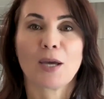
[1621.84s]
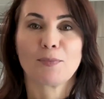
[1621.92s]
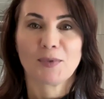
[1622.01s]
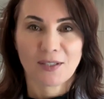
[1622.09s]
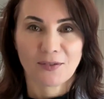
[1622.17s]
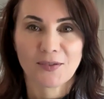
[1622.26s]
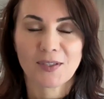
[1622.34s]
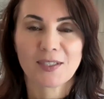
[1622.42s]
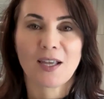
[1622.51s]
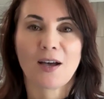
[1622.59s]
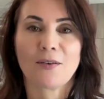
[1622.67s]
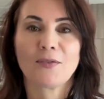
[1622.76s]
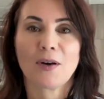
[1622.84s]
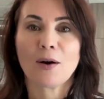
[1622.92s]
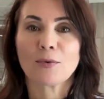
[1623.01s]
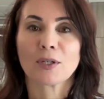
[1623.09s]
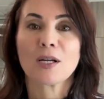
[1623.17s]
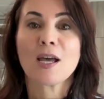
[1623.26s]
types of stuff.
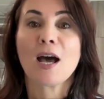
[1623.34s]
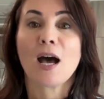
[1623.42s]
Our